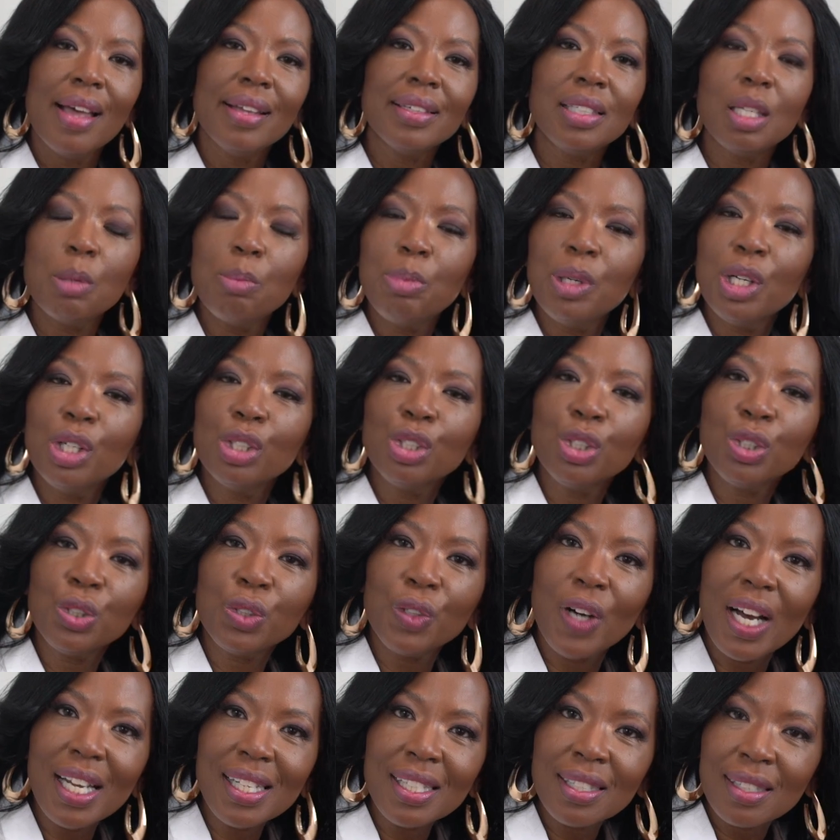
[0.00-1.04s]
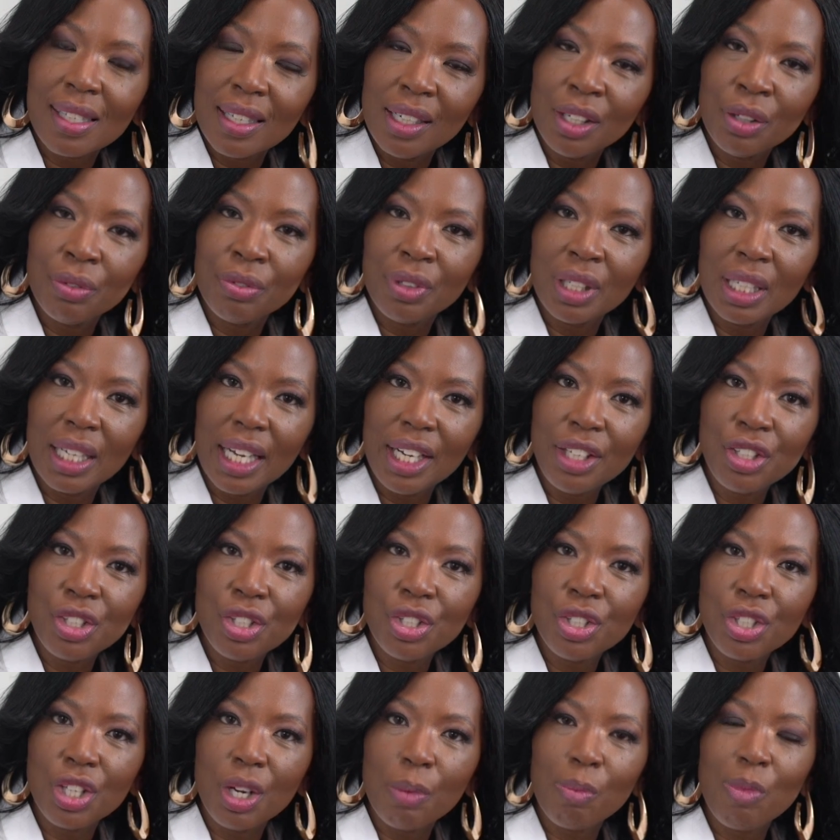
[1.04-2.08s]
To build trust in a
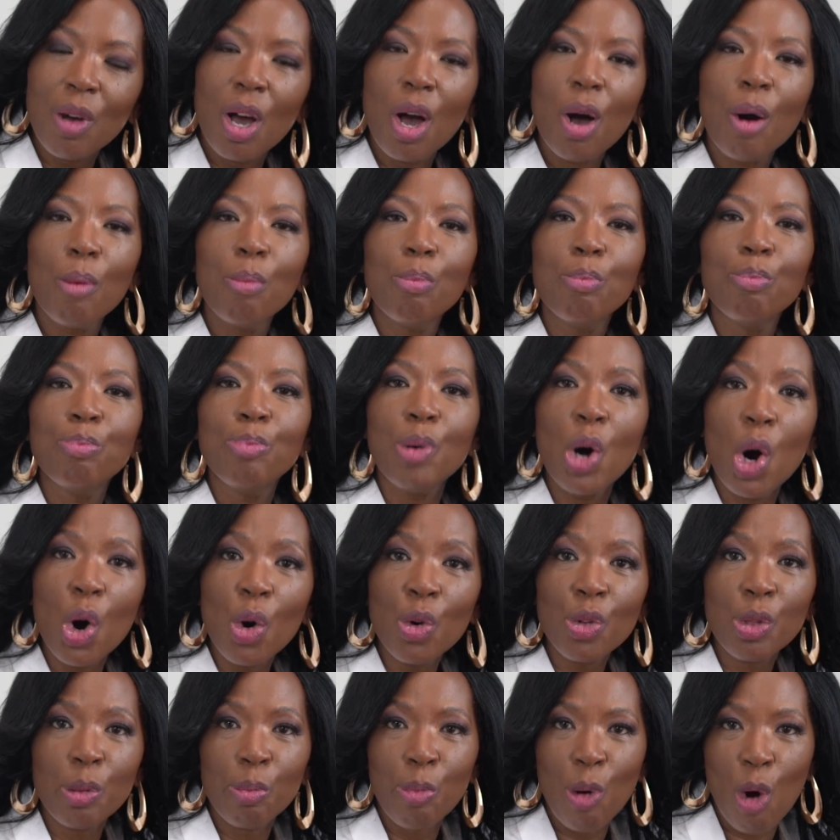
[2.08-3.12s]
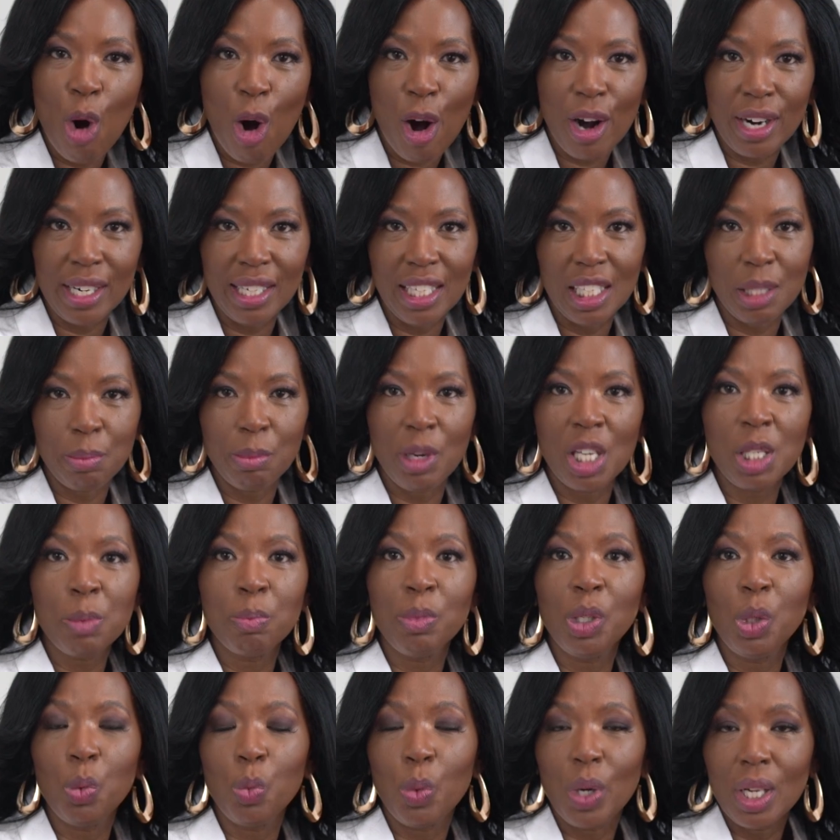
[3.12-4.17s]
relationship Both parties
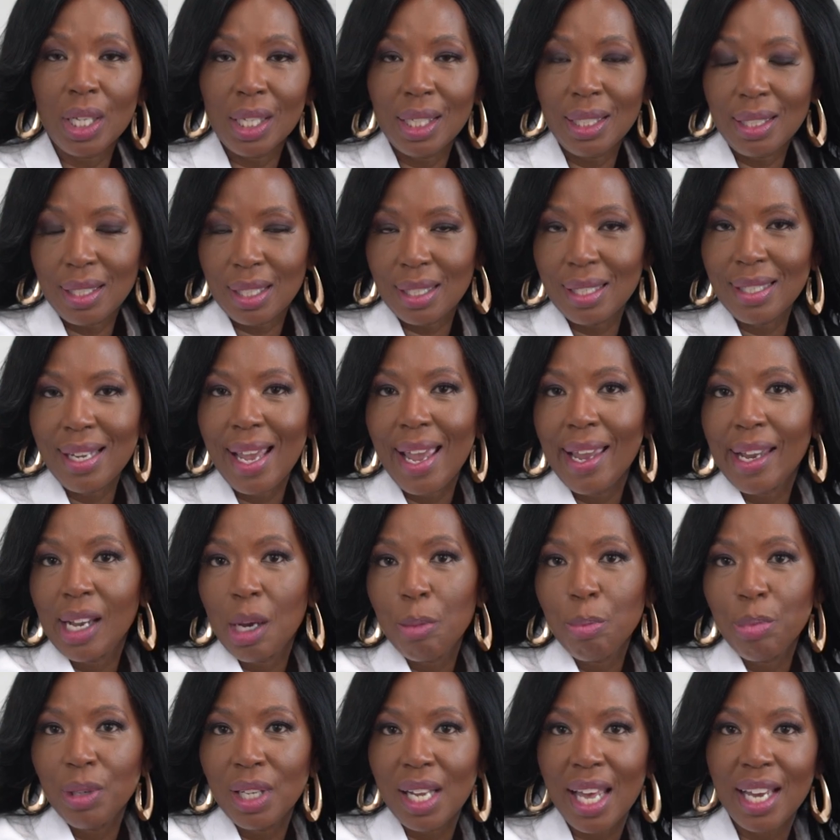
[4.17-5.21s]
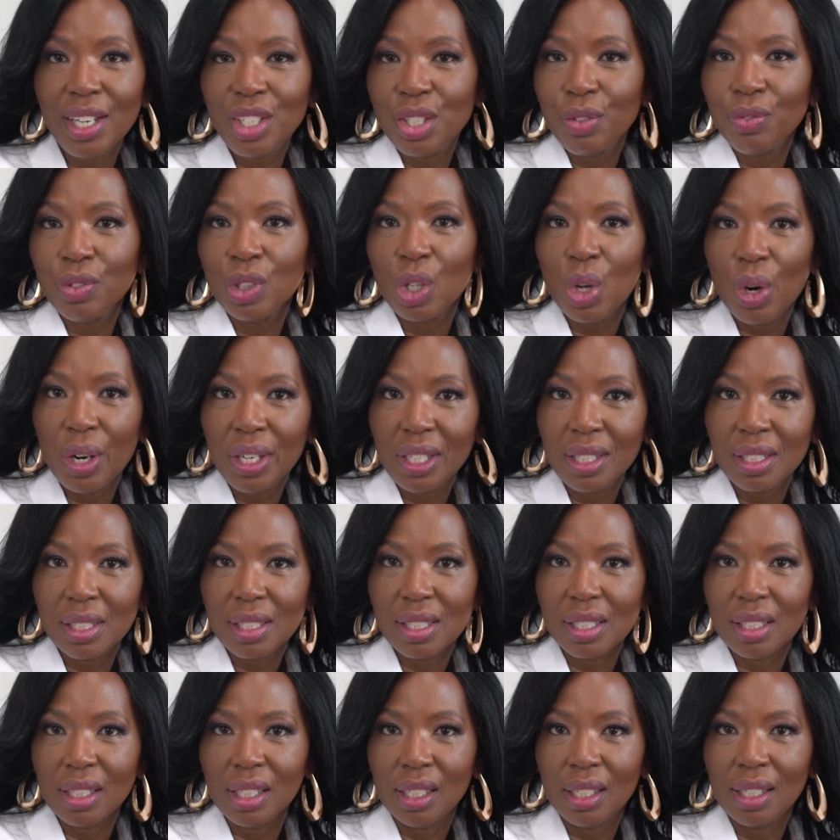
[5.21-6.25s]
must be willing to take a pledge of
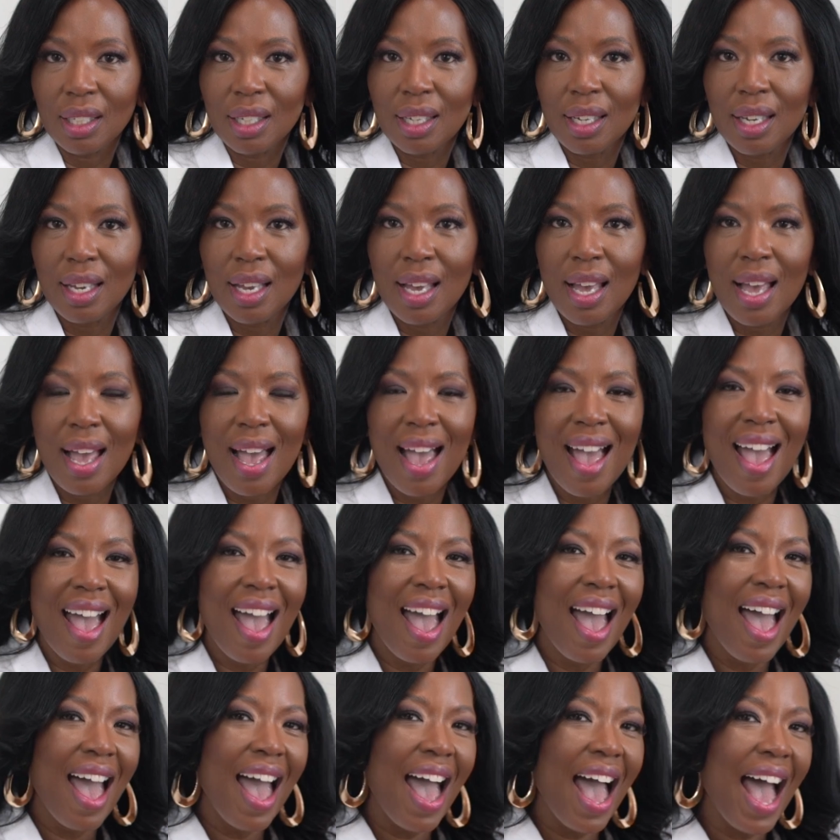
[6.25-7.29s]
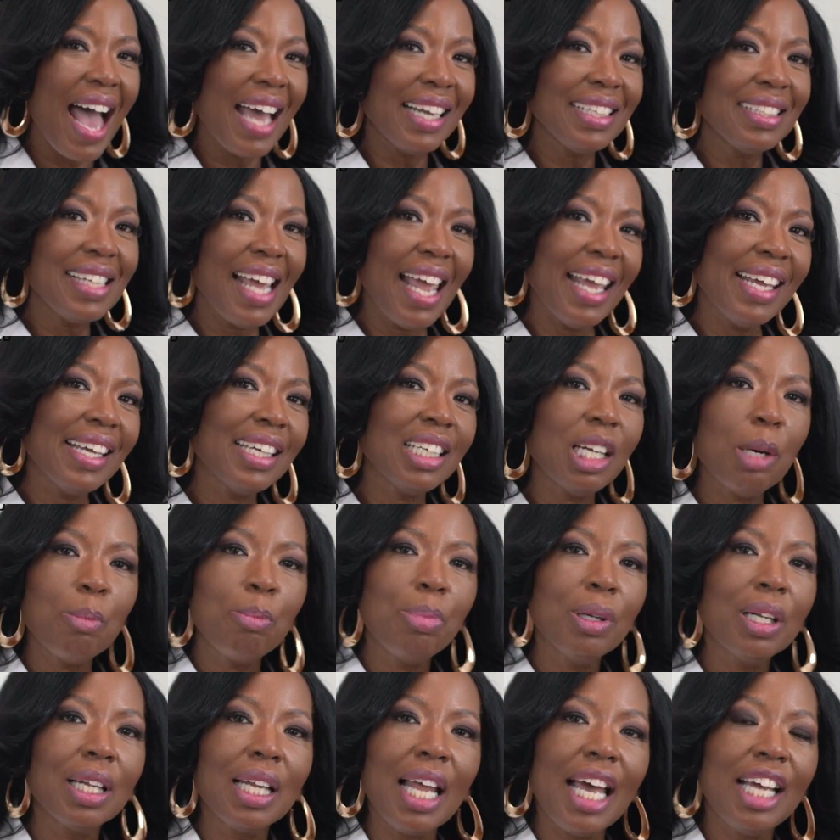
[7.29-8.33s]
loyalty. And taking
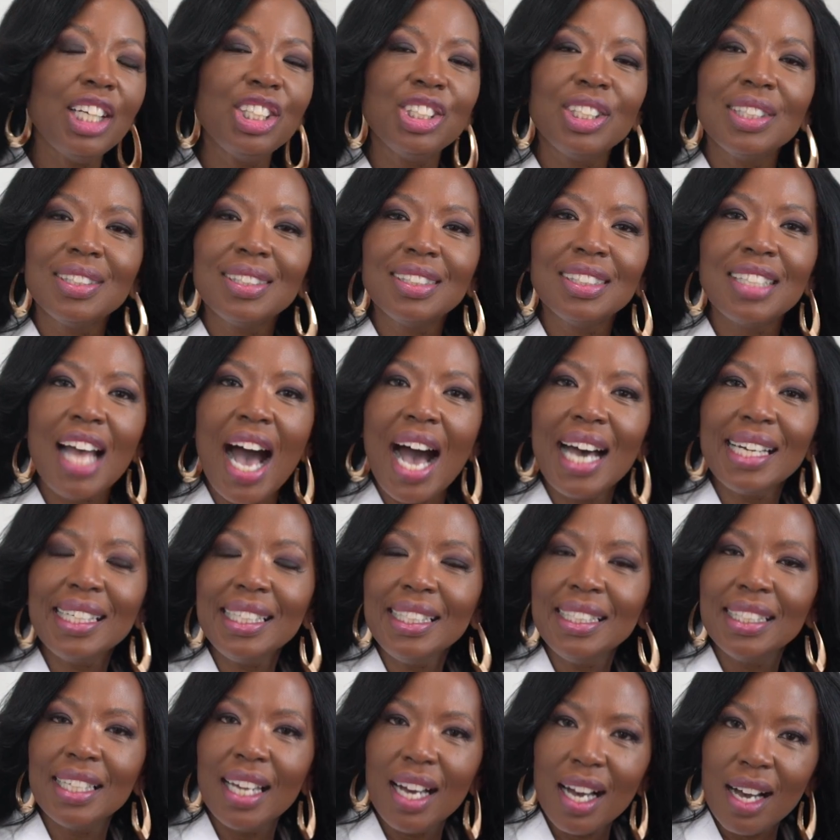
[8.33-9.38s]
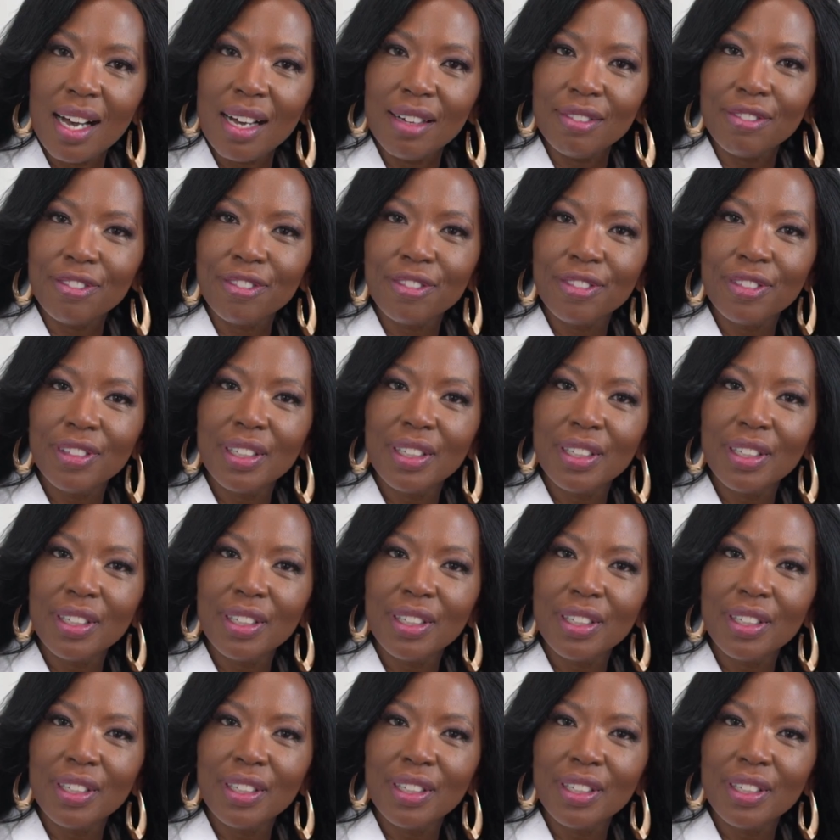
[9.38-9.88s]
a pledge is not enough.